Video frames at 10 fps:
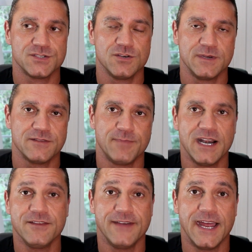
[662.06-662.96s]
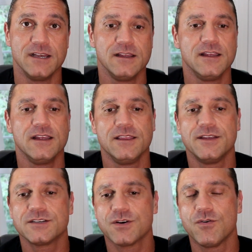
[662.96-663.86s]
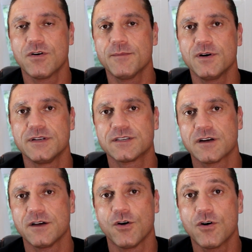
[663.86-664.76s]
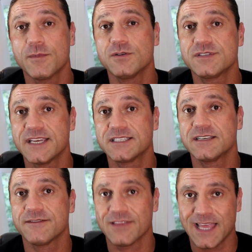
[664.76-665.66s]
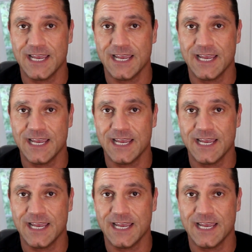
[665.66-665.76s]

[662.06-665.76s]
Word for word: who has too much body fat, there's a hormone, it's called hormone-sensitive